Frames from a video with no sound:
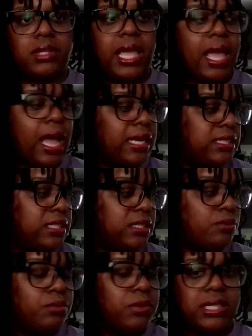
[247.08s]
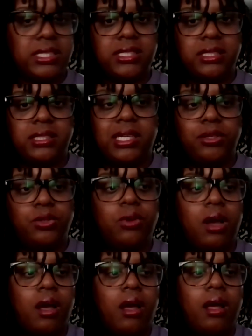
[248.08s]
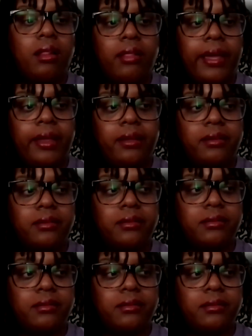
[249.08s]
that, I just wanted to tell you all like